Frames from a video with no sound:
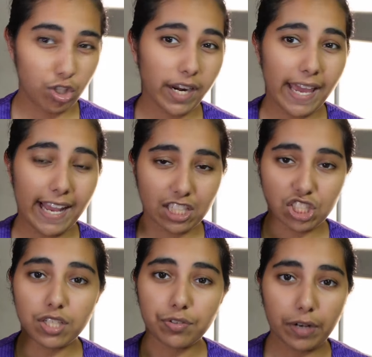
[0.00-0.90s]
you're not
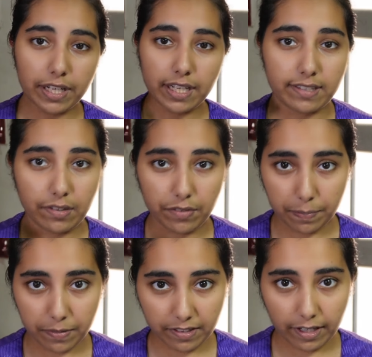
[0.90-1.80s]
actually running at
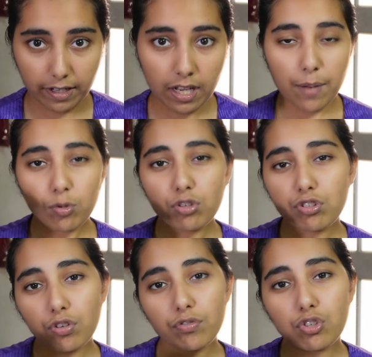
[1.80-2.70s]
70%. And
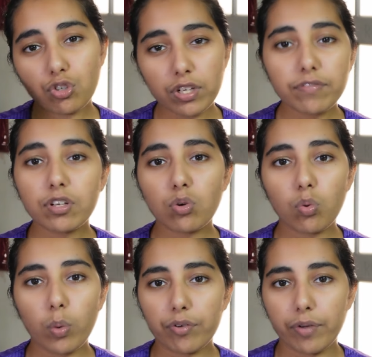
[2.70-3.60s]
most of you don't even
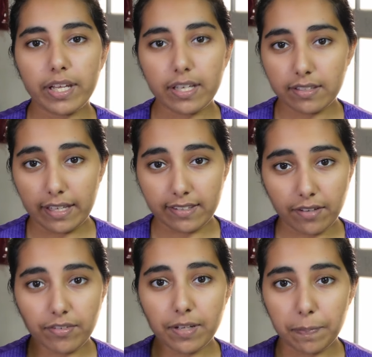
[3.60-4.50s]
know what running at
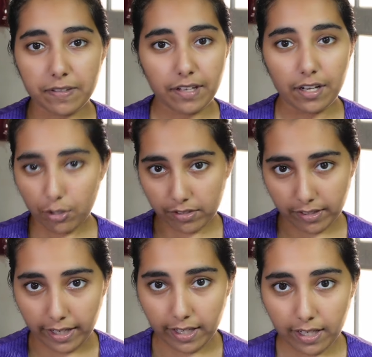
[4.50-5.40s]
70% looks
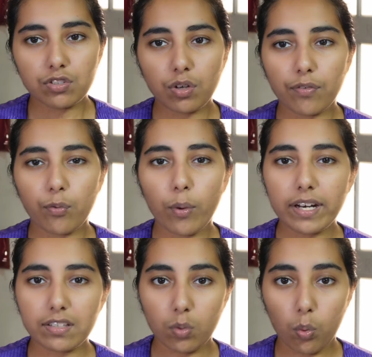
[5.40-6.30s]
like. So if
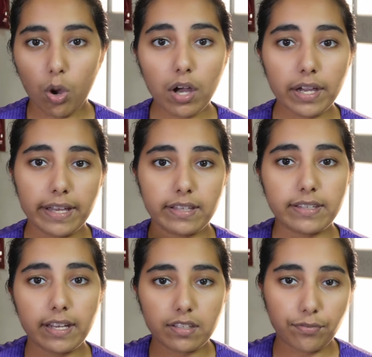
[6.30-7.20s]
1 is a walk and
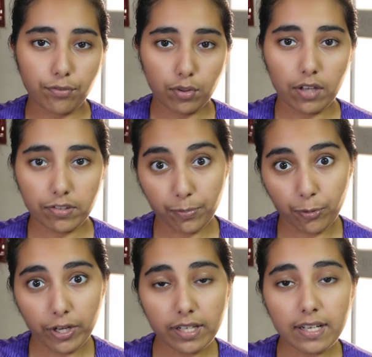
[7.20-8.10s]
10 is a full-out
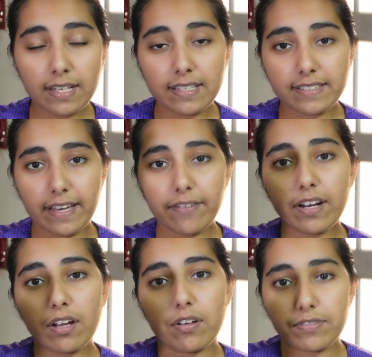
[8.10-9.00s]
sprint,
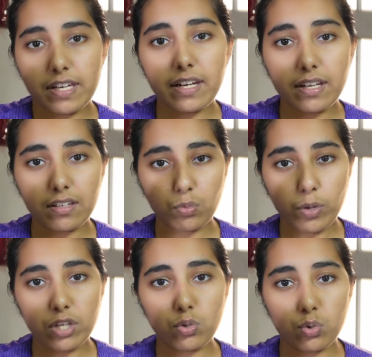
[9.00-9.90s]
7 out of 10 is
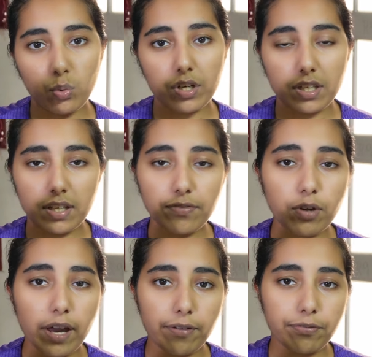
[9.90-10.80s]
where you would want to give
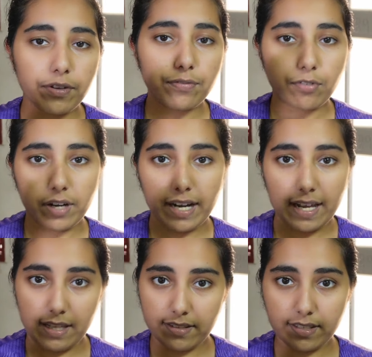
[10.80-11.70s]
your effort for an
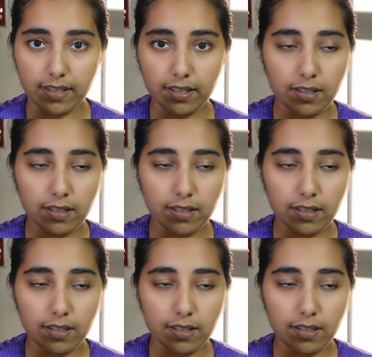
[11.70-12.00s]
LSD.